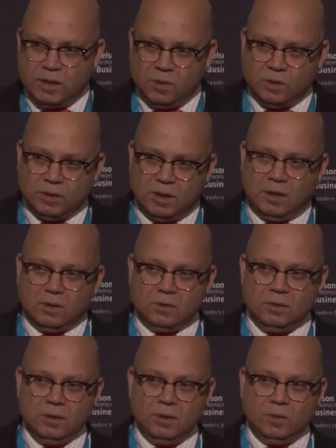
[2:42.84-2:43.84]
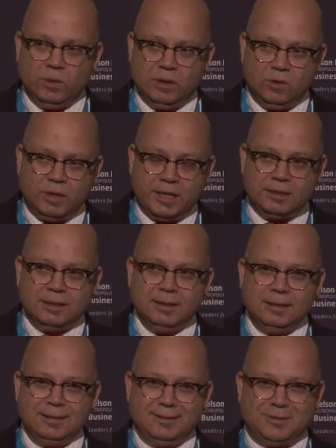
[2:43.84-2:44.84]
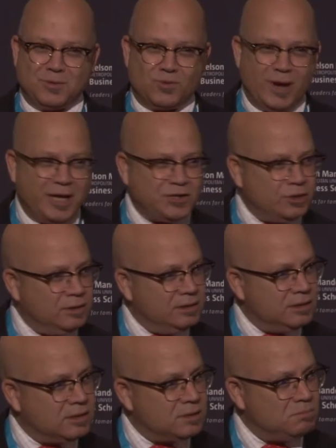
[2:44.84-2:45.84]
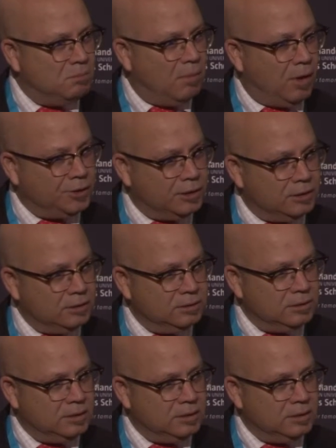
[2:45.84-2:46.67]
we go along, we'll look at the rationalist model